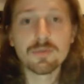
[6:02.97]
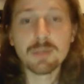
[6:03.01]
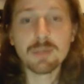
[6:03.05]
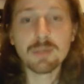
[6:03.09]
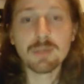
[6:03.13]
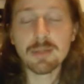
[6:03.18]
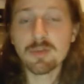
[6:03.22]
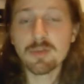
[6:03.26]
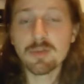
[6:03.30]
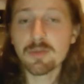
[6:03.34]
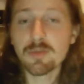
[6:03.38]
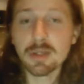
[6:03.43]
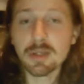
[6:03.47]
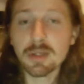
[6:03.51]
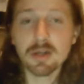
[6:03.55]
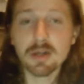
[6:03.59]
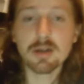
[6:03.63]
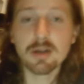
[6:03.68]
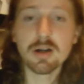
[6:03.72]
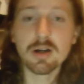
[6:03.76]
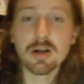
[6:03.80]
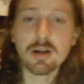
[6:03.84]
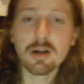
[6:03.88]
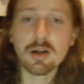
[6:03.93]
people have
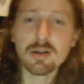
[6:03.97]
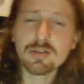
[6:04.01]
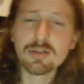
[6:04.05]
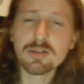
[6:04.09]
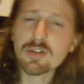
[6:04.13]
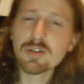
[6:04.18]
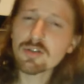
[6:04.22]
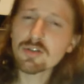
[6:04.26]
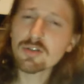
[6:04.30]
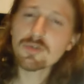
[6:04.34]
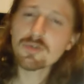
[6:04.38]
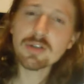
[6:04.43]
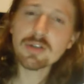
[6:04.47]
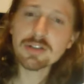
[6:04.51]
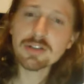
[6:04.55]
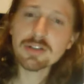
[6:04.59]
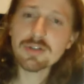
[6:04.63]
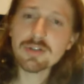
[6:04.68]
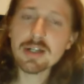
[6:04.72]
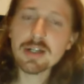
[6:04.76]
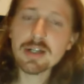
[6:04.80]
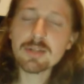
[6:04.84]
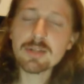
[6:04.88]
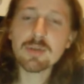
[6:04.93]
been uh, sort of
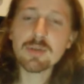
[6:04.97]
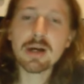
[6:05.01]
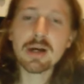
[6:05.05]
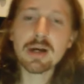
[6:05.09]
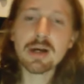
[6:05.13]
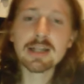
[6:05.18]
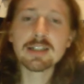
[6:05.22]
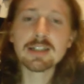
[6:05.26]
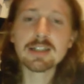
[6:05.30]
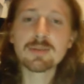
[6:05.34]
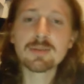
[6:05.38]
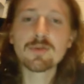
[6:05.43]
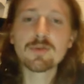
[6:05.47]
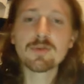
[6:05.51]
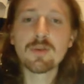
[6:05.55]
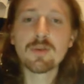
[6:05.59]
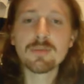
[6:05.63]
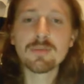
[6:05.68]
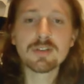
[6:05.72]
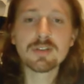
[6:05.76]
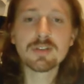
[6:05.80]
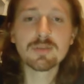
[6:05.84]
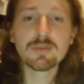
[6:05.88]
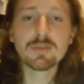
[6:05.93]
frustrated by his
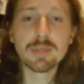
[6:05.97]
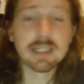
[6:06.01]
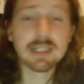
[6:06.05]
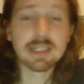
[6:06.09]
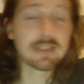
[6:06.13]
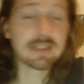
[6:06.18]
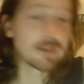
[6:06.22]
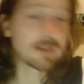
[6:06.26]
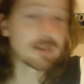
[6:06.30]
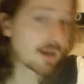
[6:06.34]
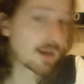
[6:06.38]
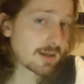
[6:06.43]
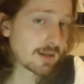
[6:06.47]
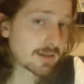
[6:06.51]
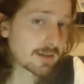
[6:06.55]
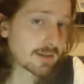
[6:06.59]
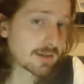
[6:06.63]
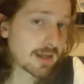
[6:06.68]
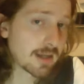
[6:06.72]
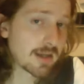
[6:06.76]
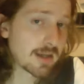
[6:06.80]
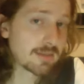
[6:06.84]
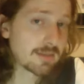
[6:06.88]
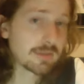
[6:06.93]
performances when he starts
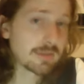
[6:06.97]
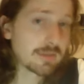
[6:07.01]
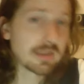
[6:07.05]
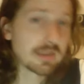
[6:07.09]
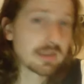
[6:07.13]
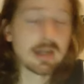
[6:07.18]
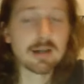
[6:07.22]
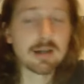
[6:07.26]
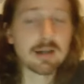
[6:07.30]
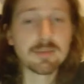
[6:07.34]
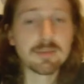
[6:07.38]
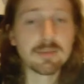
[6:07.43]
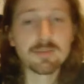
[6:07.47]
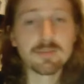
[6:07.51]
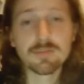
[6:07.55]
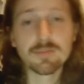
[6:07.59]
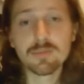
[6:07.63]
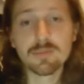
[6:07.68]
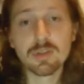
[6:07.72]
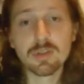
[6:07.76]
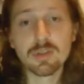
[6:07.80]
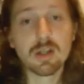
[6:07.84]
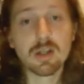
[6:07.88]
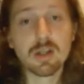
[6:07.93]
games.
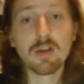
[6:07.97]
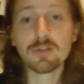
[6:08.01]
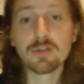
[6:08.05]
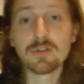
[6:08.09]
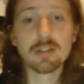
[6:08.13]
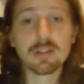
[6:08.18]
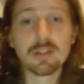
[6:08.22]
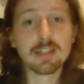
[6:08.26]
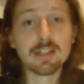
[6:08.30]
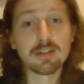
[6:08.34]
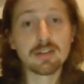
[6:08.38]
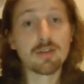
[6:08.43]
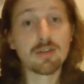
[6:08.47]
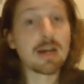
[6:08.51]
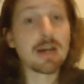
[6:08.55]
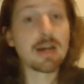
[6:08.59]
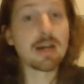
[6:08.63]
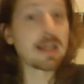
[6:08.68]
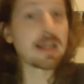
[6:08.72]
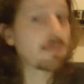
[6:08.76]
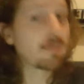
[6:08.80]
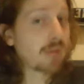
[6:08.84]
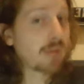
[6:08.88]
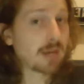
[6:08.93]
Um, obviously, he's a great
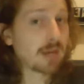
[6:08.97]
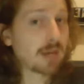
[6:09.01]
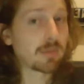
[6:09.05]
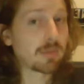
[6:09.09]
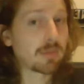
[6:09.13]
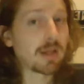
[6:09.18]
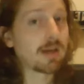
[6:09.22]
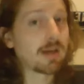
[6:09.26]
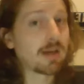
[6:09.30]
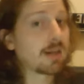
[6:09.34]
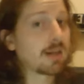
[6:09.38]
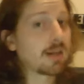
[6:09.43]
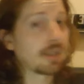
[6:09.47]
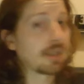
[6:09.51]
impact player.